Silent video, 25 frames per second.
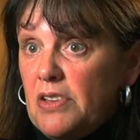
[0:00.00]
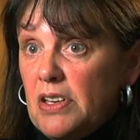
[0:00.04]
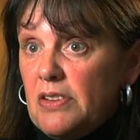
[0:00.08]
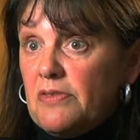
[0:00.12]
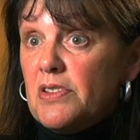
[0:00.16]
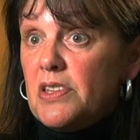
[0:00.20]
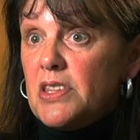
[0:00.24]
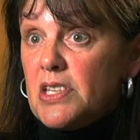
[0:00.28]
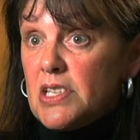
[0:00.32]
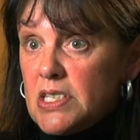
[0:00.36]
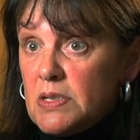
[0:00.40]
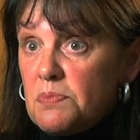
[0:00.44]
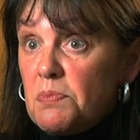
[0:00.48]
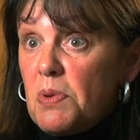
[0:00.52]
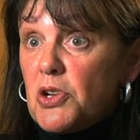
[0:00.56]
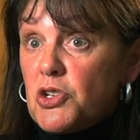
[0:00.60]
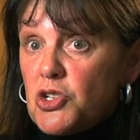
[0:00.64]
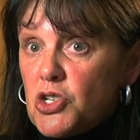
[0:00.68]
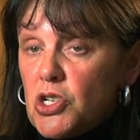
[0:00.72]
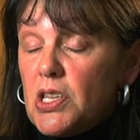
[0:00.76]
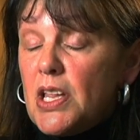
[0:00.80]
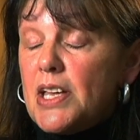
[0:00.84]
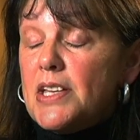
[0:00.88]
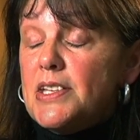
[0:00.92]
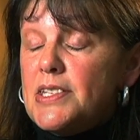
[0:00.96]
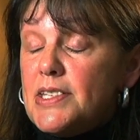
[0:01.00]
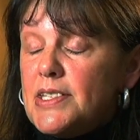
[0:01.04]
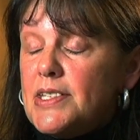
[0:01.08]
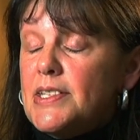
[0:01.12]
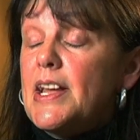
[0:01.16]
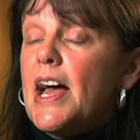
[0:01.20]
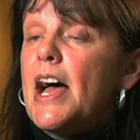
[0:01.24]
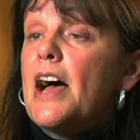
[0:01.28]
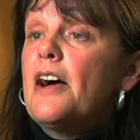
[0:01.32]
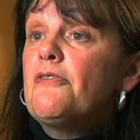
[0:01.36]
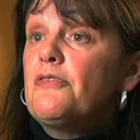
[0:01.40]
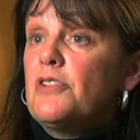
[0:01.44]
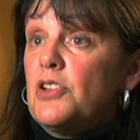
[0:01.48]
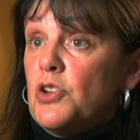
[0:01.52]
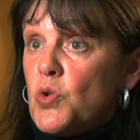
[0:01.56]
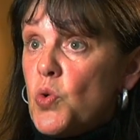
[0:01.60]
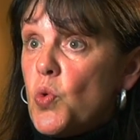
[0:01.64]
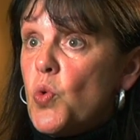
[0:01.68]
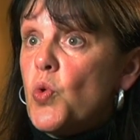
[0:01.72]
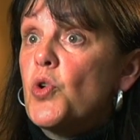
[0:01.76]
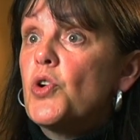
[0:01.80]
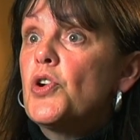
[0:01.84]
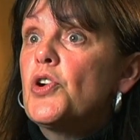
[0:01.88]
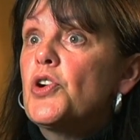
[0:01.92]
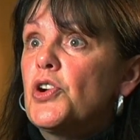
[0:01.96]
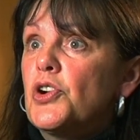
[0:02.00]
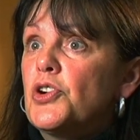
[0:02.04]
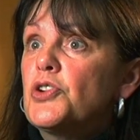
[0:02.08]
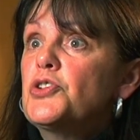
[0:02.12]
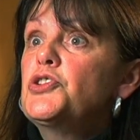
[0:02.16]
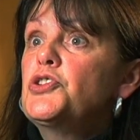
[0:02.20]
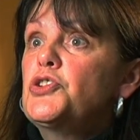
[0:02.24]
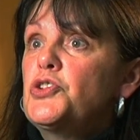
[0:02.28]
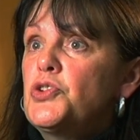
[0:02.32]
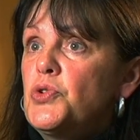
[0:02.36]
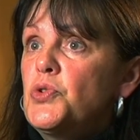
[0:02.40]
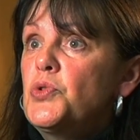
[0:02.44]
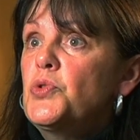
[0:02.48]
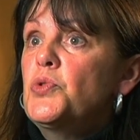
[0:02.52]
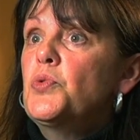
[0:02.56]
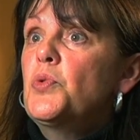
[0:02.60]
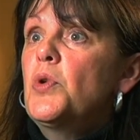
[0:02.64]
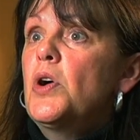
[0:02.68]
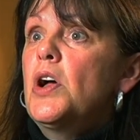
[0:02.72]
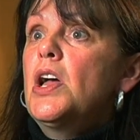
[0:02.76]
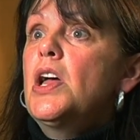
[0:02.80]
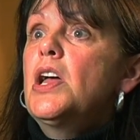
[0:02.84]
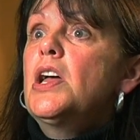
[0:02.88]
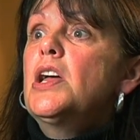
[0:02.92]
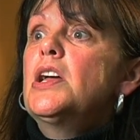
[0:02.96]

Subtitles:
even the specialized staff, in order to